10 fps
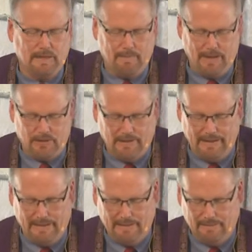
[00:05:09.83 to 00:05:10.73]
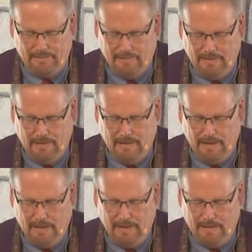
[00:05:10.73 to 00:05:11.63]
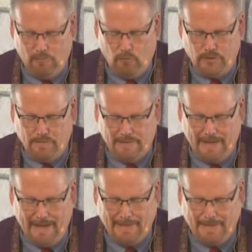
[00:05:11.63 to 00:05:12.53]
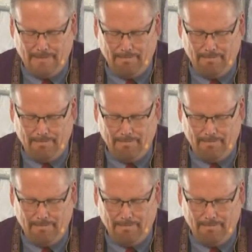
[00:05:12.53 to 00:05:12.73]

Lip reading: especially in worship settings.